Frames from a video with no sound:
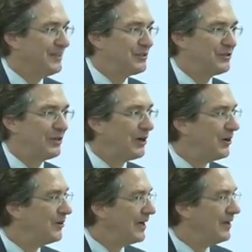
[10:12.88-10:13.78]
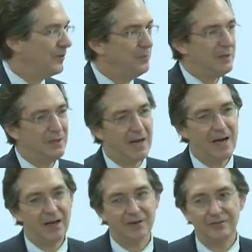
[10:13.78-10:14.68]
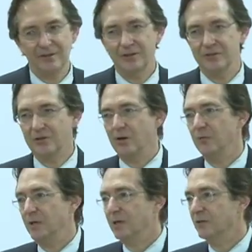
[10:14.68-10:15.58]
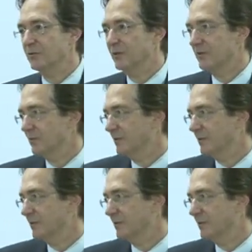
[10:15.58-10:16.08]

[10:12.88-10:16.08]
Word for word: So if a bee acts in its own interest,